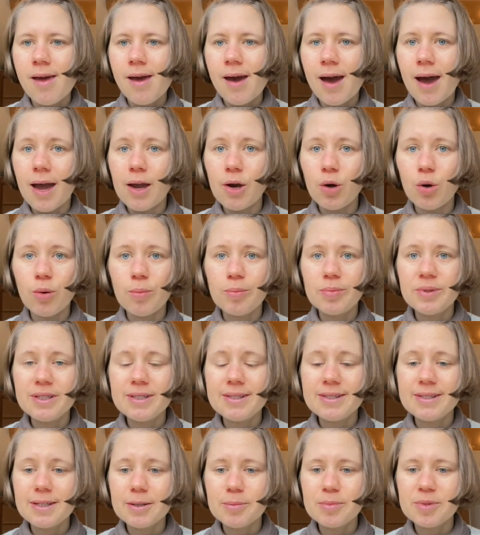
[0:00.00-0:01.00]
I hope these
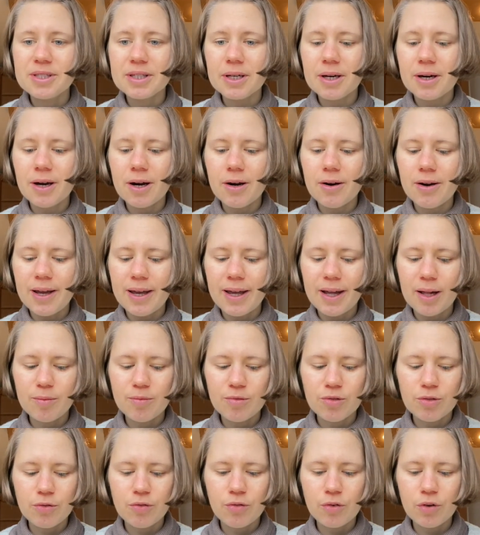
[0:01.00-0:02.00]
tips are
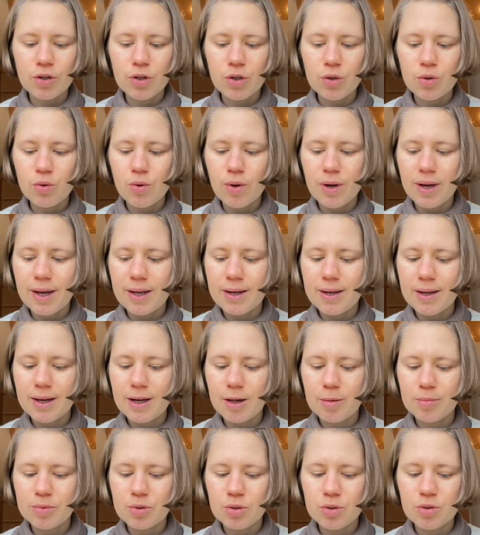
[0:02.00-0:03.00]
helpful for you and
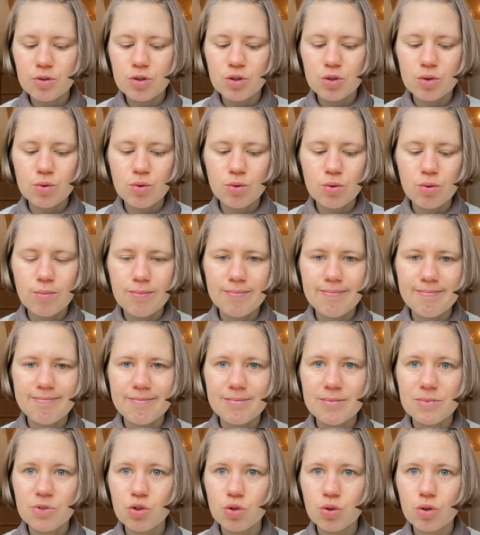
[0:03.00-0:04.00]
help you to
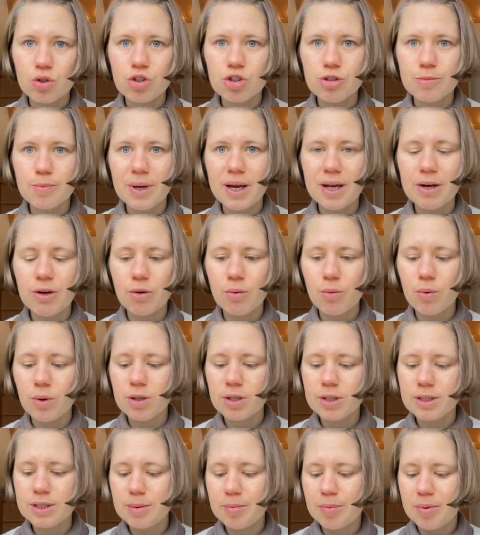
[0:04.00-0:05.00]
source better
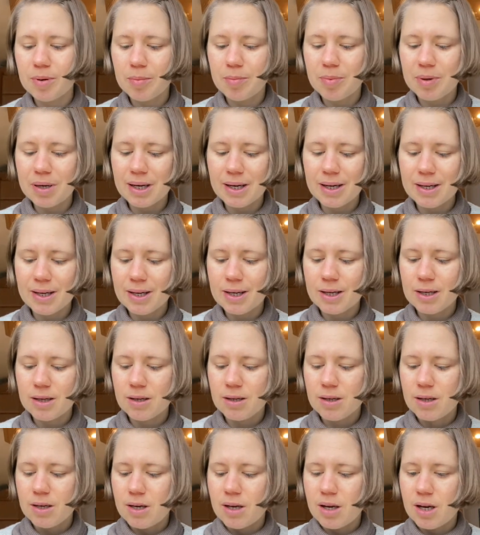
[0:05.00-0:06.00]
quality papaya.
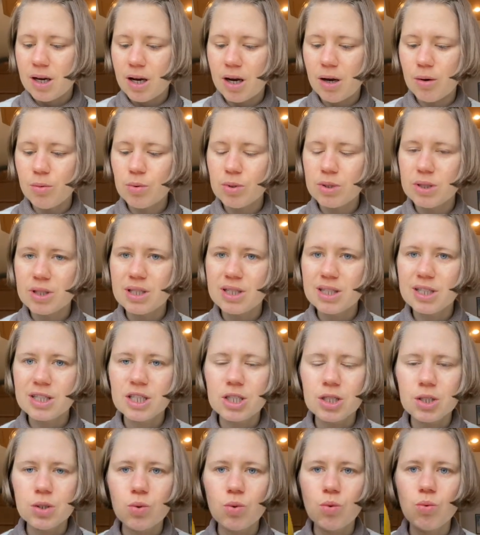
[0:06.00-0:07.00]
I will link
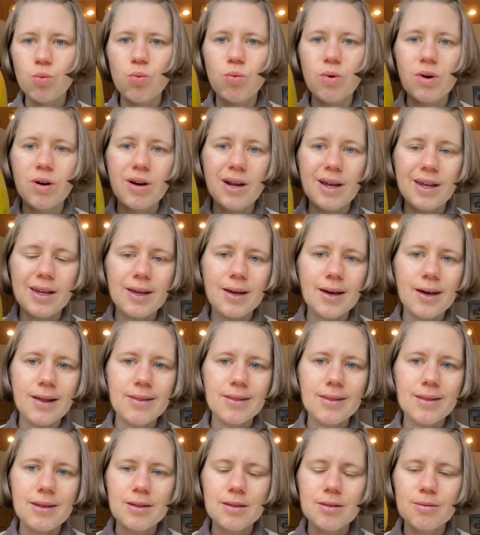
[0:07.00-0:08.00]
you where I got
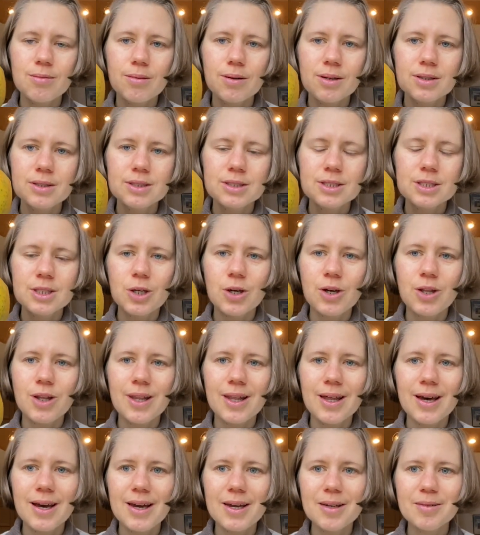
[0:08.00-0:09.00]
these ones
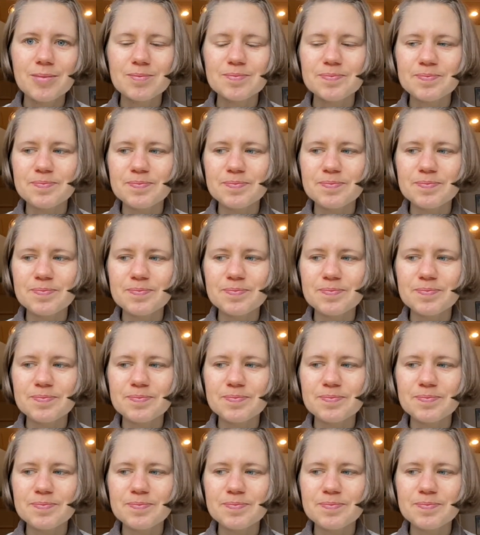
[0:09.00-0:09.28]
online,